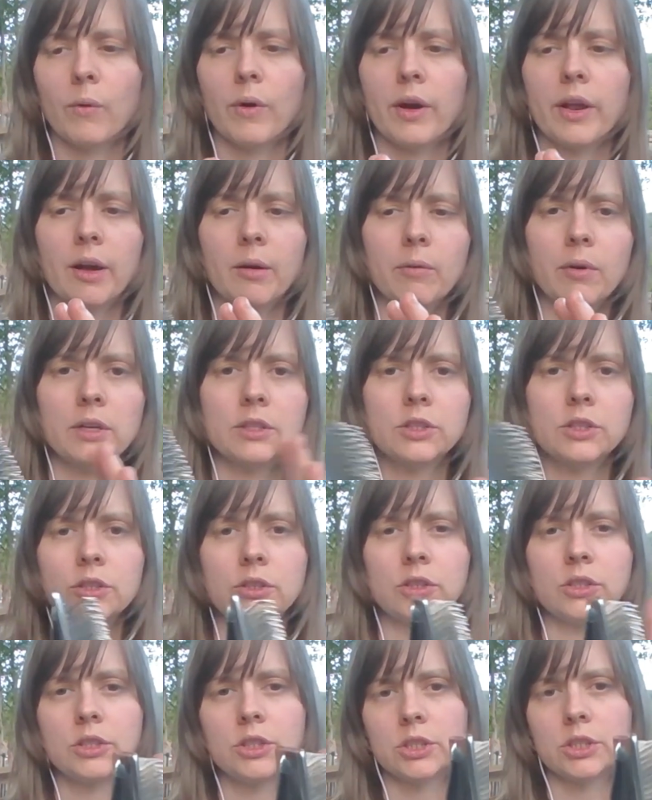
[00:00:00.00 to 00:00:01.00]
I want you
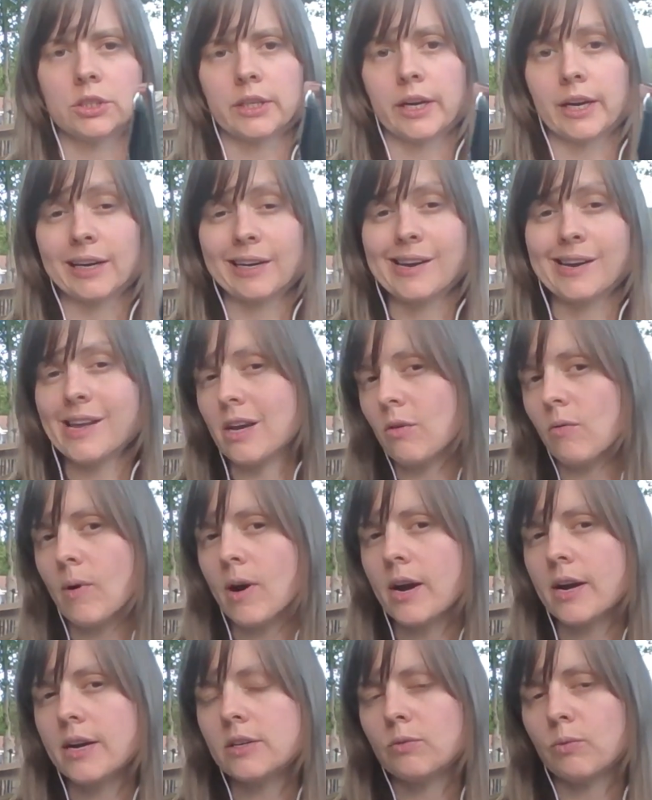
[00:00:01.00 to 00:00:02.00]
to just
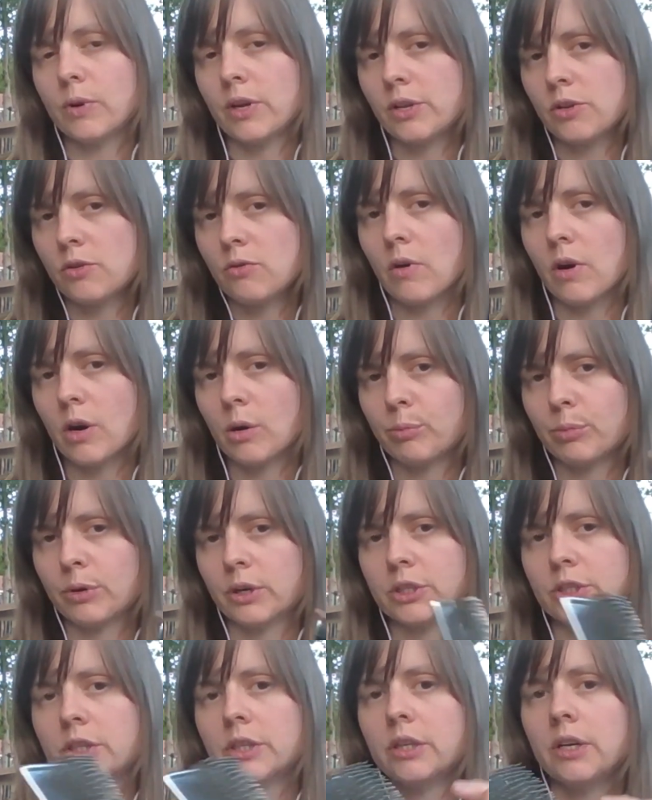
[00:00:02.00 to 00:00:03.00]
technique-wise, when you are
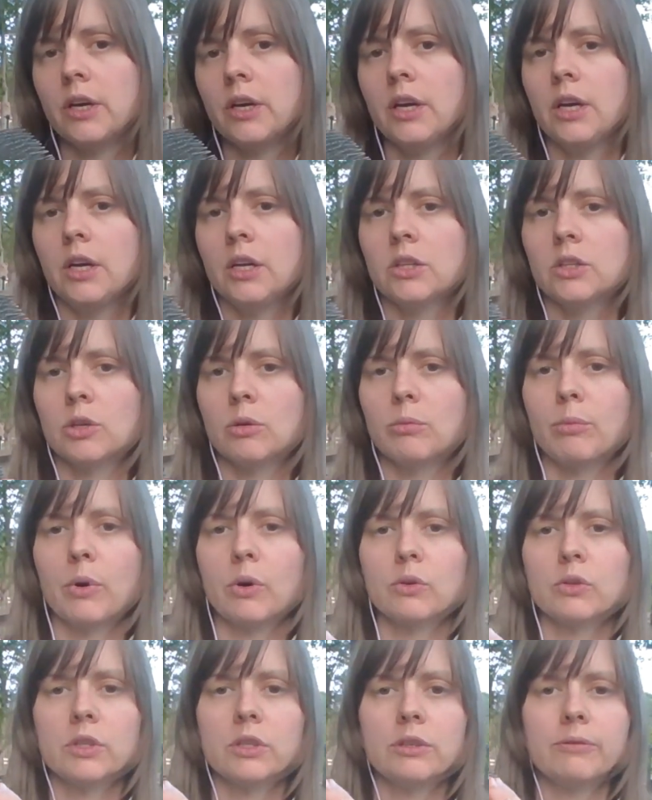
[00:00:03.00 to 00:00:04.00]
brushing, to
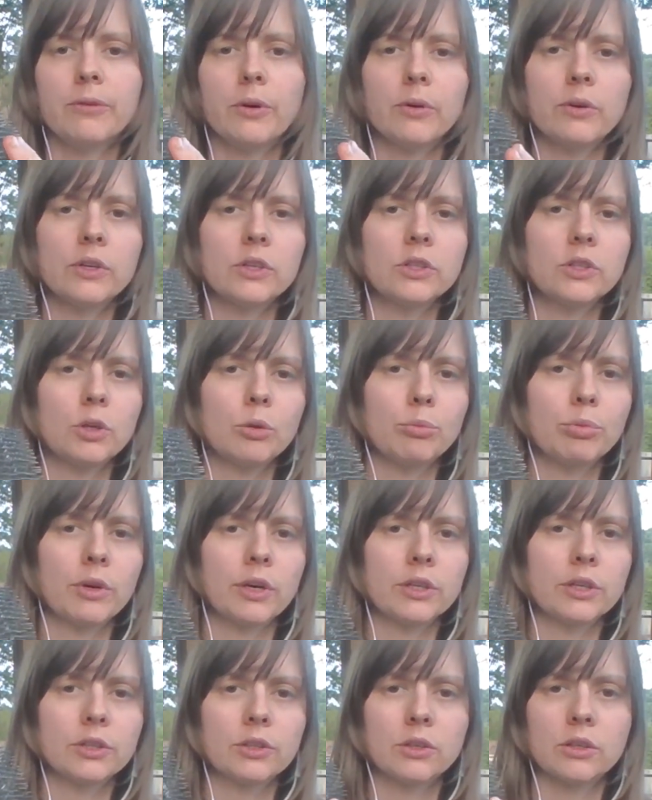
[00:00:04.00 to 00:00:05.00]
mostly focus your
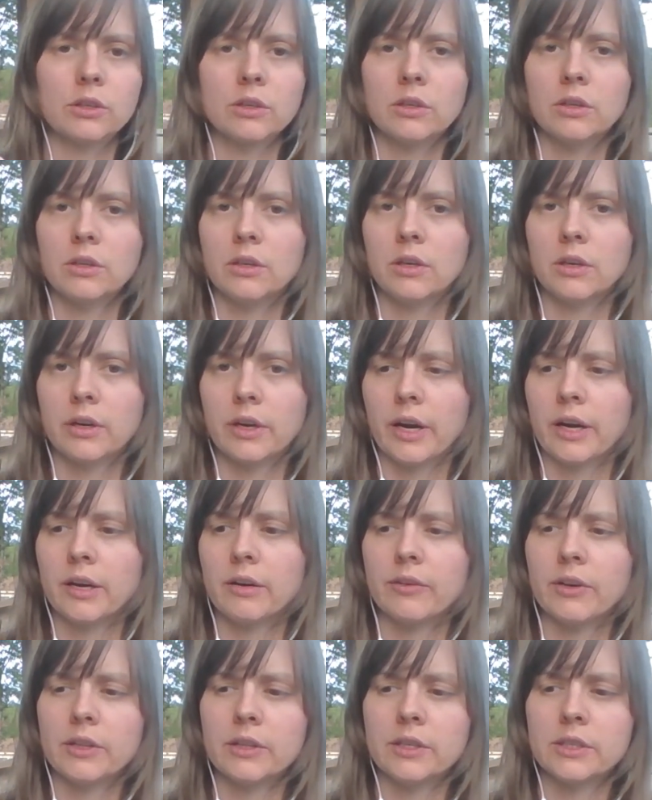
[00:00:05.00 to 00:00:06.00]
pressure kind
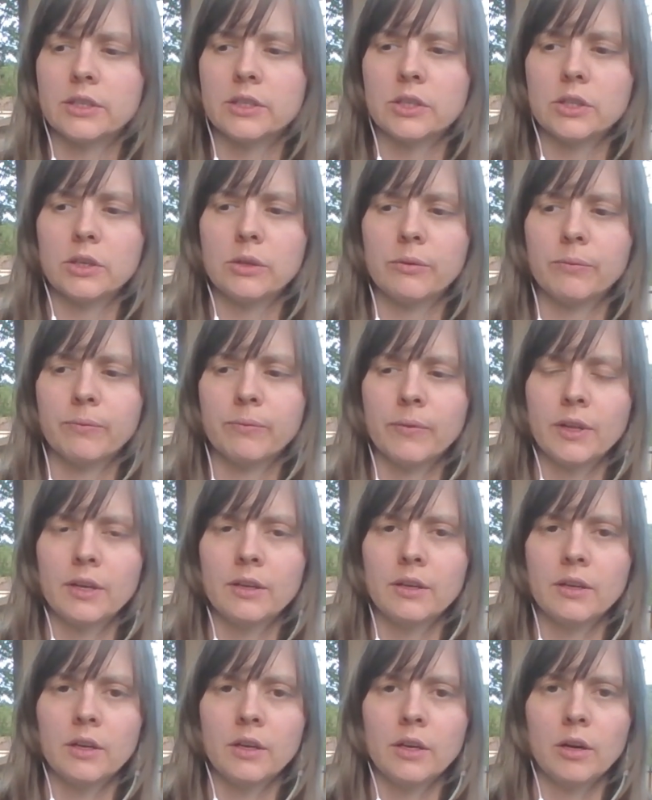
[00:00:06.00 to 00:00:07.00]
of on this
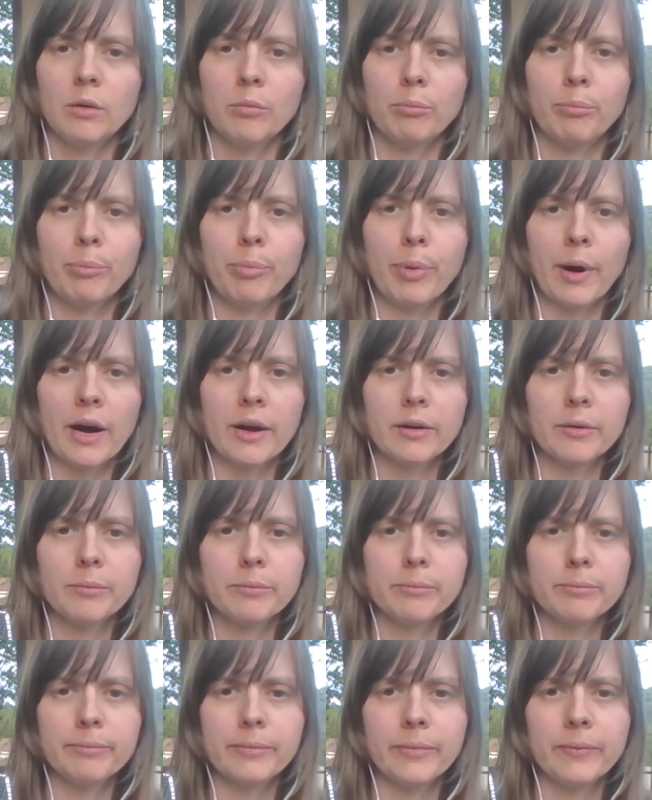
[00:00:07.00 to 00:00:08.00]

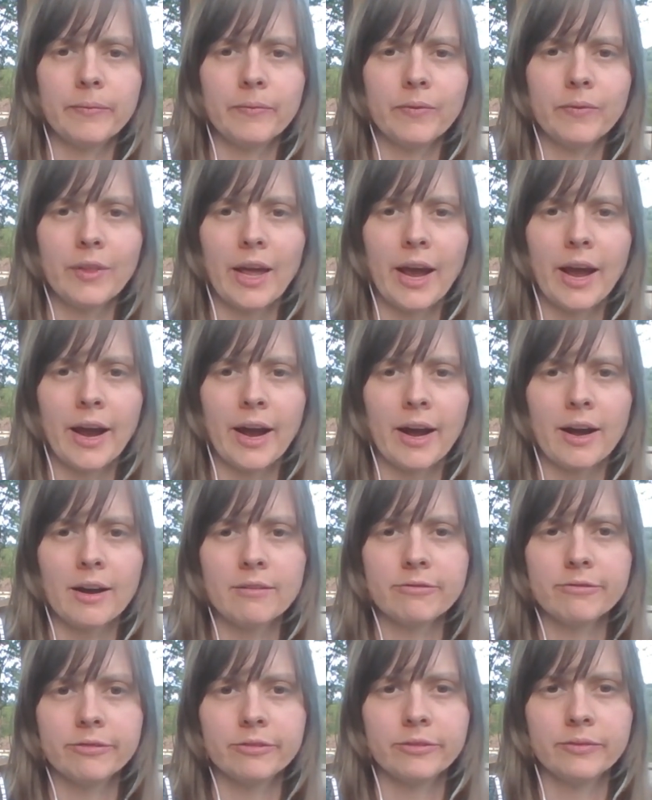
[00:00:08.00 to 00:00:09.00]
bottom
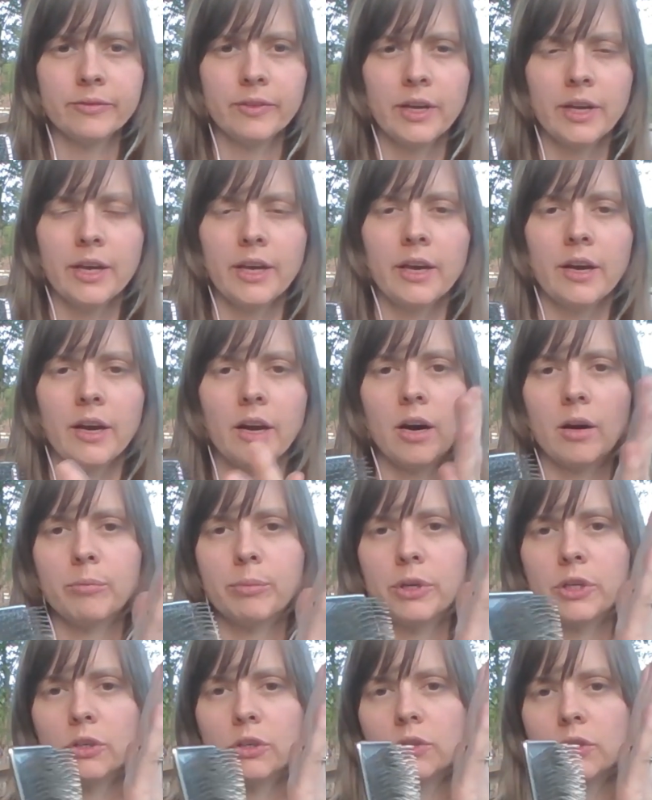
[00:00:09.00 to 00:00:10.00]
half,
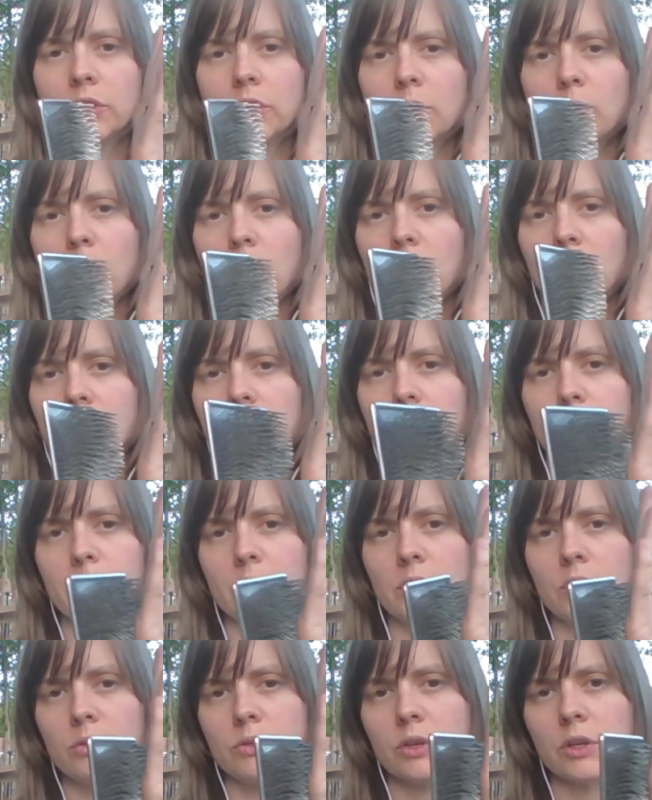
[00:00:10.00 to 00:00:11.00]
but you still want to be
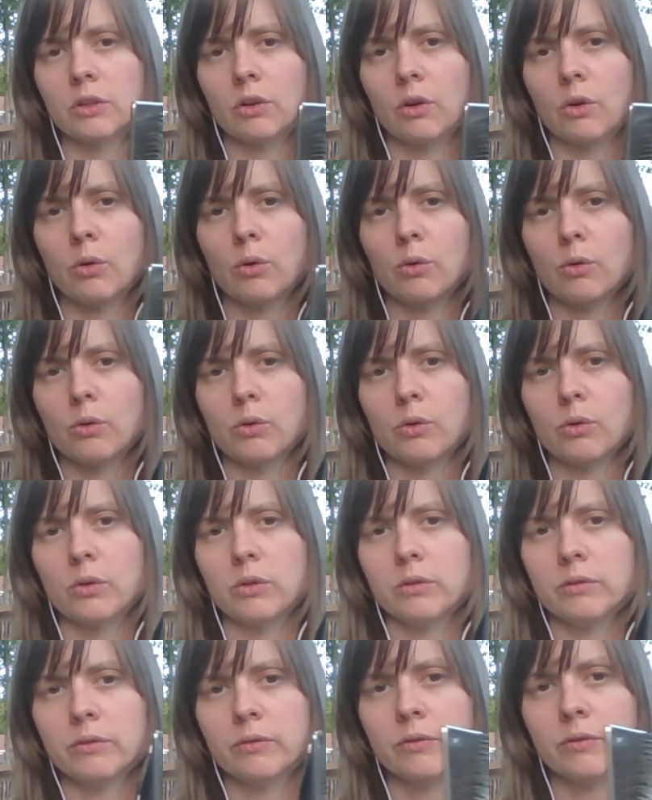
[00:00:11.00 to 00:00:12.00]
using the whole